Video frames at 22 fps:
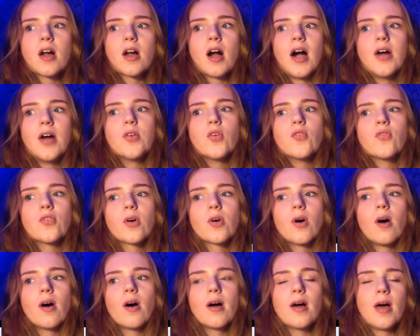kind of
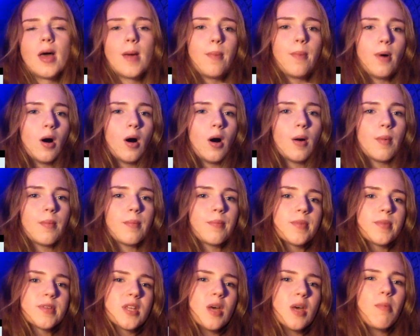got hip-hop,
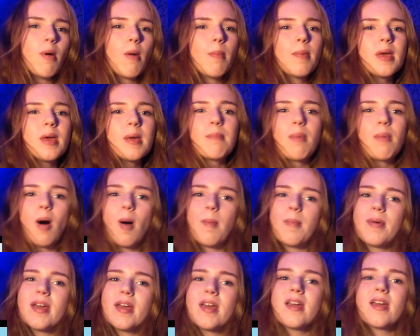it's hip-hoppy,
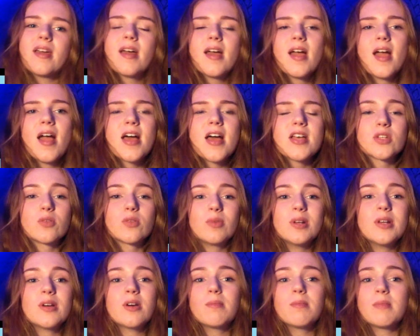poppy, it's a
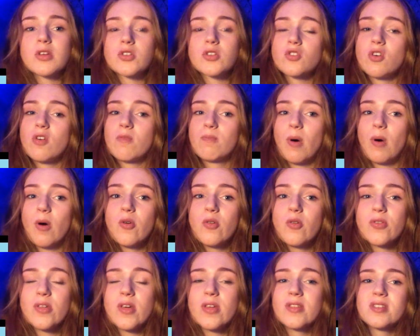really good mixture of
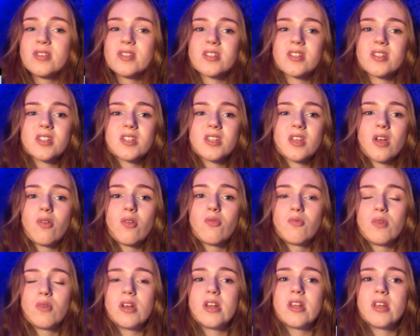both, and it's just a
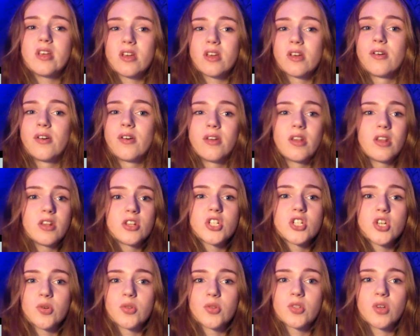really good and
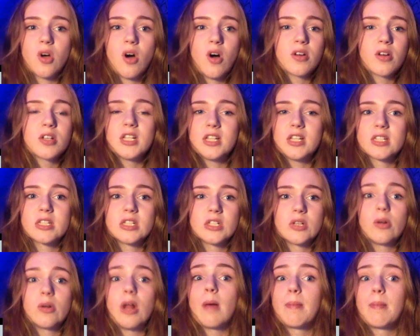chill song to listen
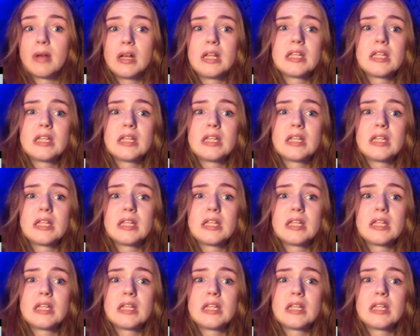to, and I've been